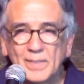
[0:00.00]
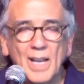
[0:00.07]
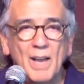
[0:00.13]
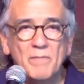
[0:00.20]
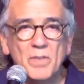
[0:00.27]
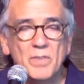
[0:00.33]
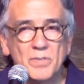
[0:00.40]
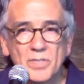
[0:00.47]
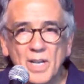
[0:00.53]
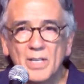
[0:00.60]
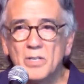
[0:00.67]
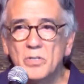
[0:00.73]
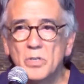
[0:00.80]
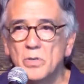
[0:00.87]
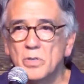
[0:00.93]
after the
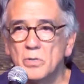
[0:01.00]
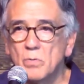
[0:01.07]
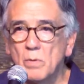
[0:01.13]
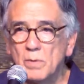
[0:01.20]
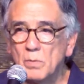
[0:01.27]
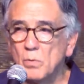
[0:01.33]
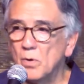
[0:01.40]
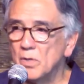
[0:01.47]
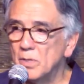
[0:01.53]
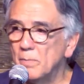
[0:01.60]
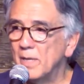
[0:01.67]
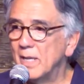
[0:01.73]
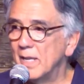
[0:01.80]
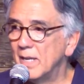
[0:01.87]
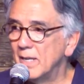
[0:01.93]
Second Jewish-Roman War at the
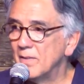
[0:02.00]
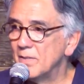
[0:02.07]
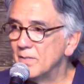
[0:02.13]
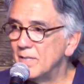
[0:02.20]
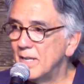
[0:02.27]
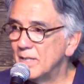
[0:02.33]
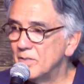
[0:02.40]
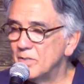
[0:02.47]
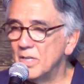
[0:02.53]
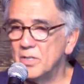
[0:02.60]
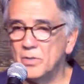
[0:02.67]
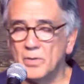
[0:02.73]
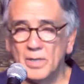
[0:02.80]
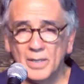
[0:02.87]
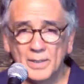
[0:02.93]
beginning of the 2nd
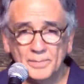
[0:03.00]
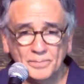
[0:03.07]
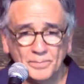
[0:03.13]
century,